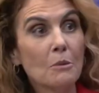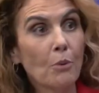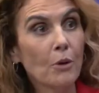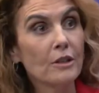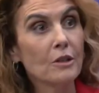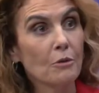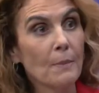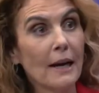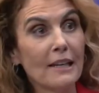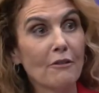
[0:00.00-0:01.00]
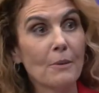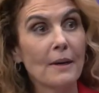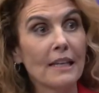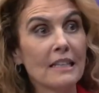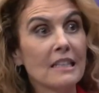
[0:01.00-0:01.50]
important to remind
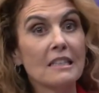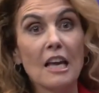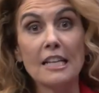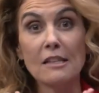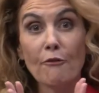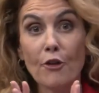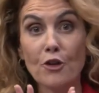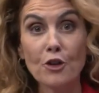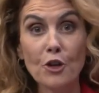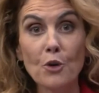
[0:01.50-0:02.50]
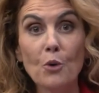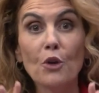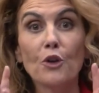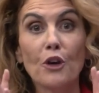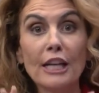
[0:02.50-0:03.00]
everybody, is it's for you,
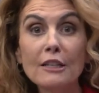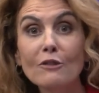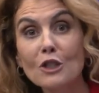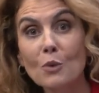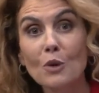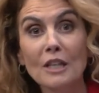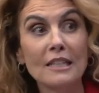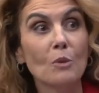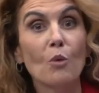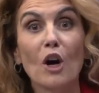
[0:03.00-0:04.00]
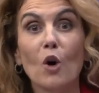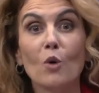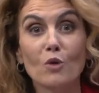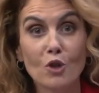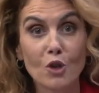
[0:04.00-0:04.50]
your individual needs, and what
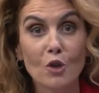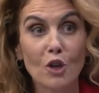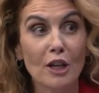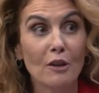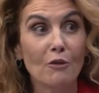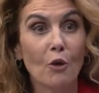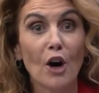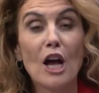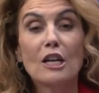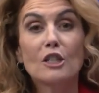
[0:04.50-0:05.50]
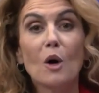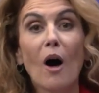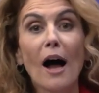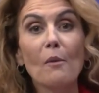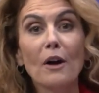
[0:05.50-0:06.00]
goals you're looking for. So
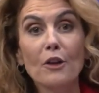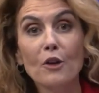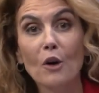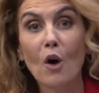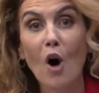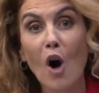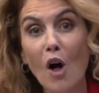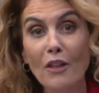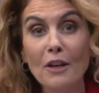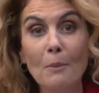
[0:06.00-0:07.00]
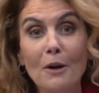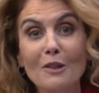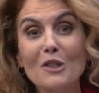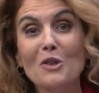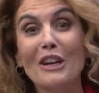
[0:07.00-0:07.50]
I want you to call the number on
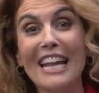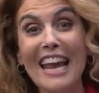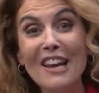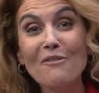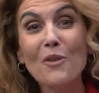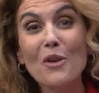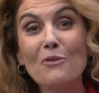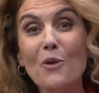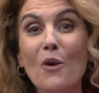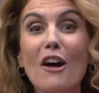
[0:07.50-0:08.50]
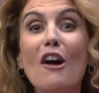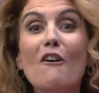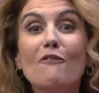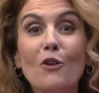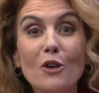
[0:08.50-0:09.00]
the screen,
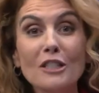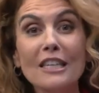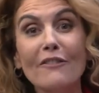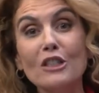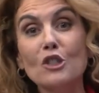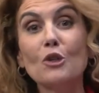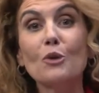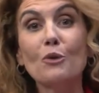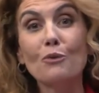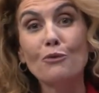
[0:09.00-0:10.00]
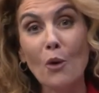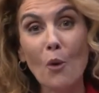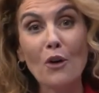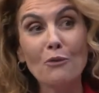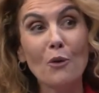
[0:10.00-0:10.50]

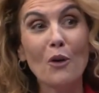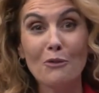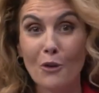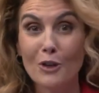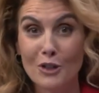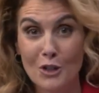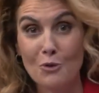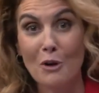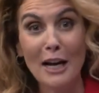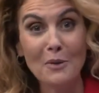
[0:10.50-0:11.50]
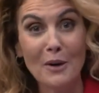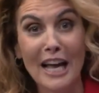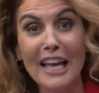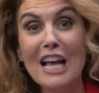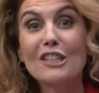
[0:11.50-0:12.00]
844-472-4442 right
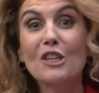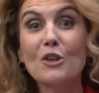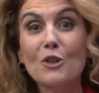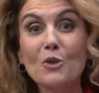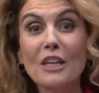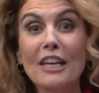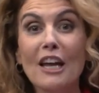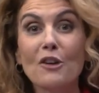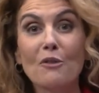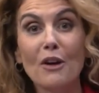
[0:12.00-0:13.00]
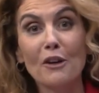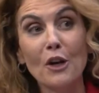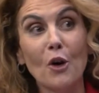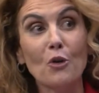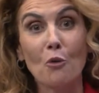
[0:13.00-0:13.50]
away, so you can get your very
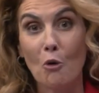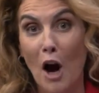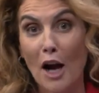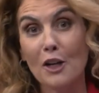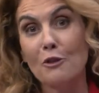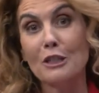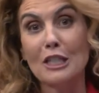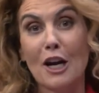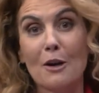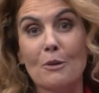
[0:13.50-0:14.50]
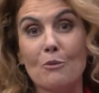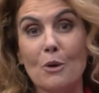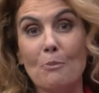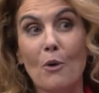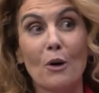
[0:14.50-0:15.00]
own Rock Your Retirement
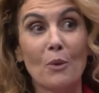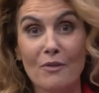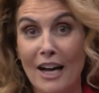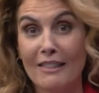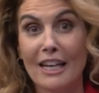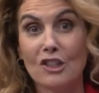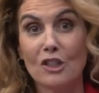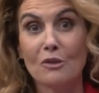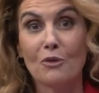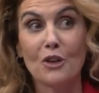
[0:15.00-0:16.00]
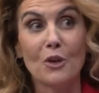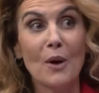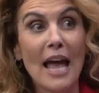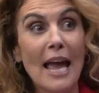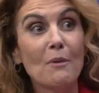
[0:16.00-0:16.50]
Report. We've got that just for you.
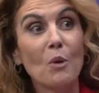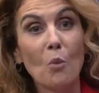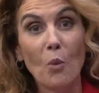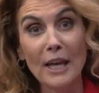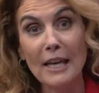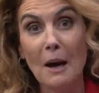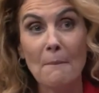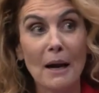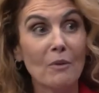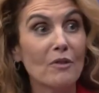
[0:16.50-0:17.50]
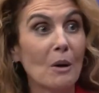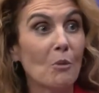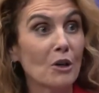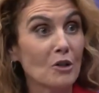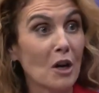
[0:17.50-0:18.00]
Hey, when we come back, we've got
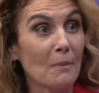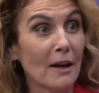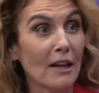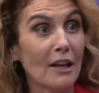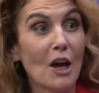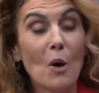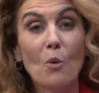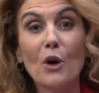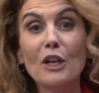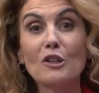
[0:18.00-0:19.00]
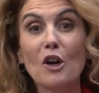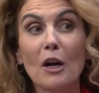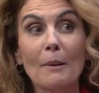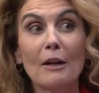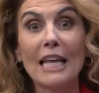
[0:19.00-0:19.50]
more to talk about, hon. We're going to talk
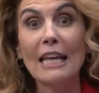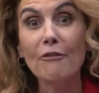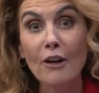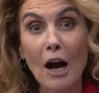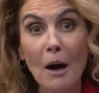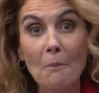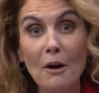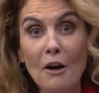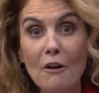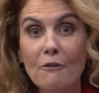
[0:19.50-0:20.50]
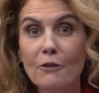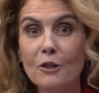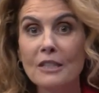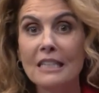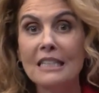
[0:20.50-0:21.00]
about IFCOM
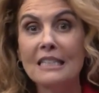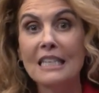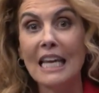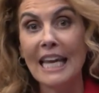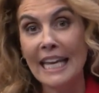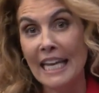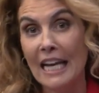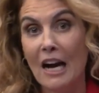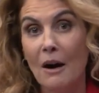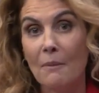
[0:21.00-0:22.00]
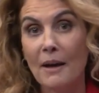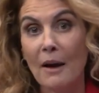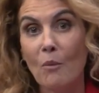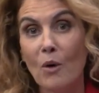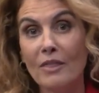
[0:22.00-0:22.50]
versus income
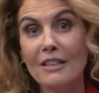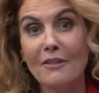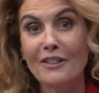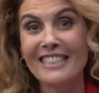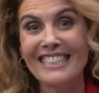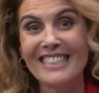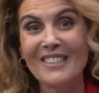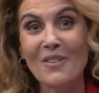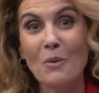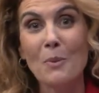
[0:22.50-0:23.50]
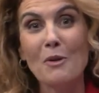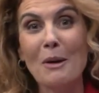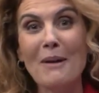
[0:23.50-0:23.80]
and what the difference is. We'll be right